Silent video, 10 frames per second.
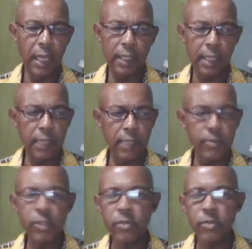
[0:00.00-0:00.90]
And that has
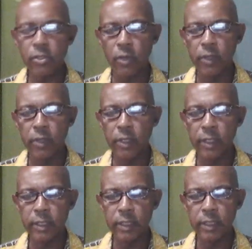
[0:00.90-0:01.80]
reduced our
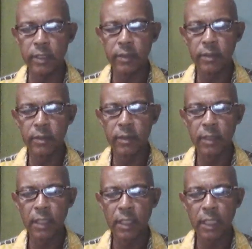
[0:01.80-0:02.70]
redundancy.
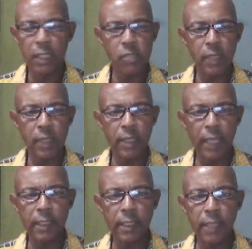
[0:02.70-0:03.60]
Because
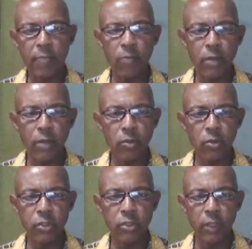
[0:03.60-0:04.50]
when anytime one
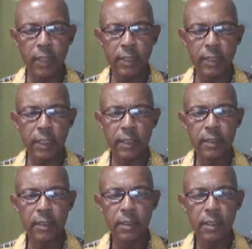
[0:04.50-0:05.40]
goes down, that's
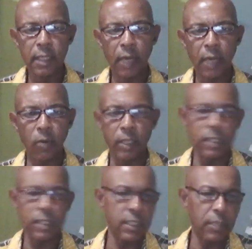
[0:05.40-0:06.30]
it. And
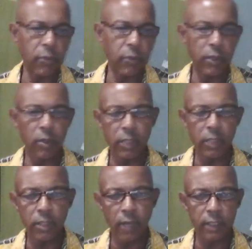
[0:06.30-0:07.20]
water is still pouring out
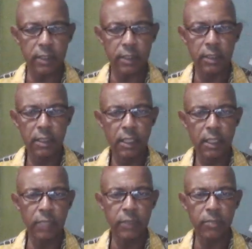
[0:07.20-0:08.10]
of the rocks
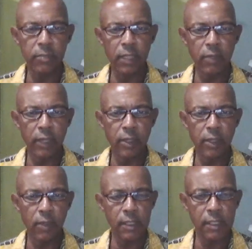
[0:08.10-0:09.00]
in Petit Bordel right
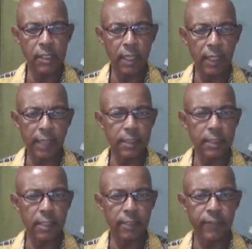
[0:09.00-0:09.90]
now, and, it's, and that
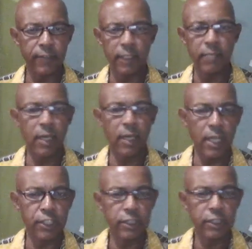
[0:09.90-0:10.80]
is not affected by
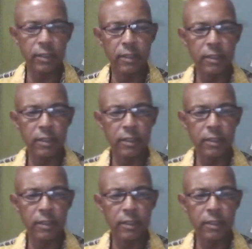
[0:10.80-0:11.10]
ash.